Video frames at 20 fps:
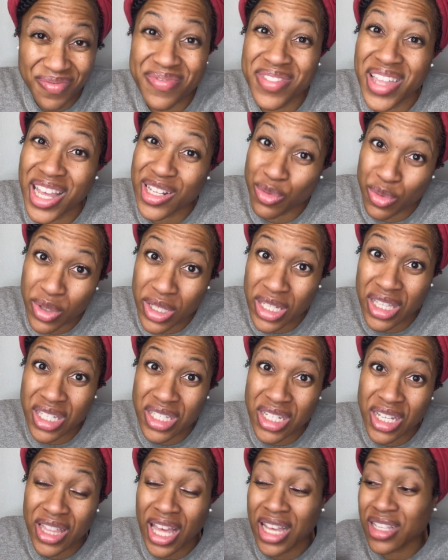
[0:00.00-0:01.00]
That's really the
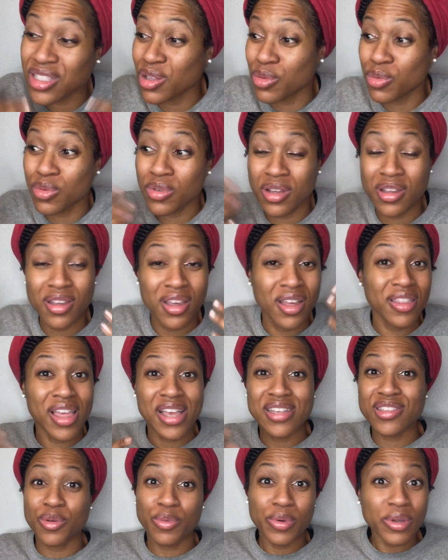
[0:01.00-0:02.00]
tea. That's the
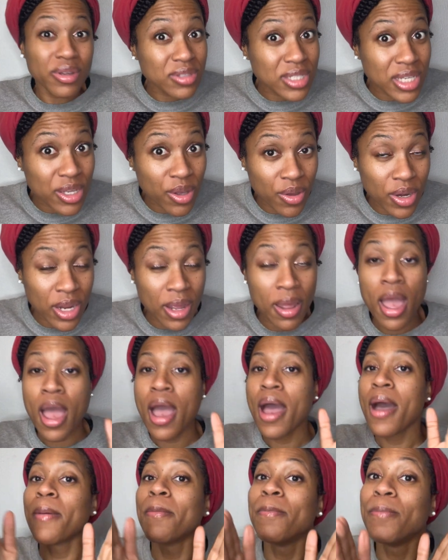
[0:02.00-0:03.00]
that's the real tea on it.
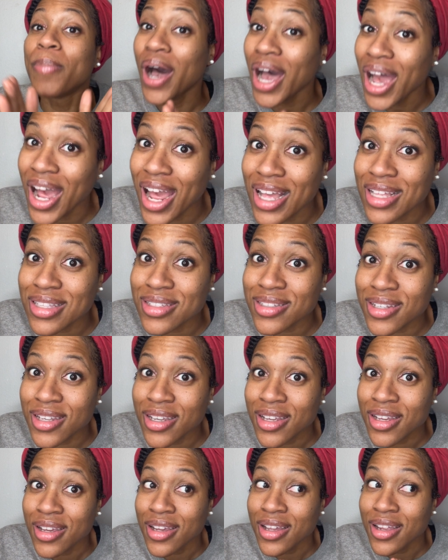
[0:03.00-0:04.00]
But
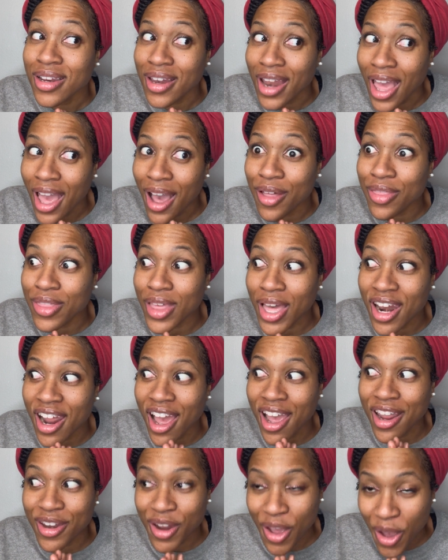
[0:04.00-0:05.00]
now that
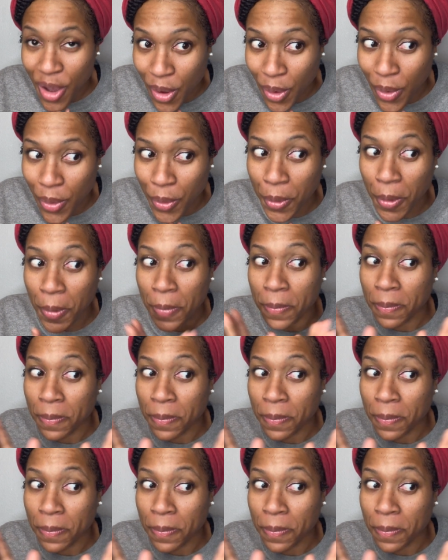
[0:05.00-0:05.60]
I know,